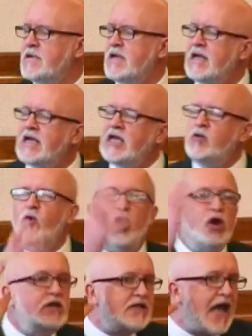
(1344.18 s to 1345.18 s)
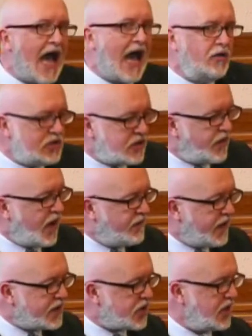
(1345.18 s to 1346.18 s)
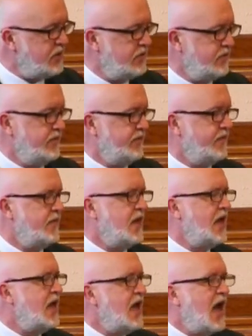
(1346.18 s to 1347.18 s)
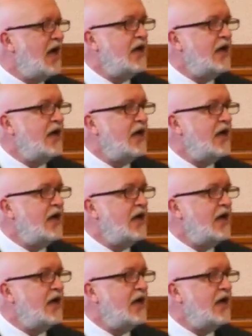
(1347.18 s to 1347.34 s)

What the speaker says: He works out of our vision, and he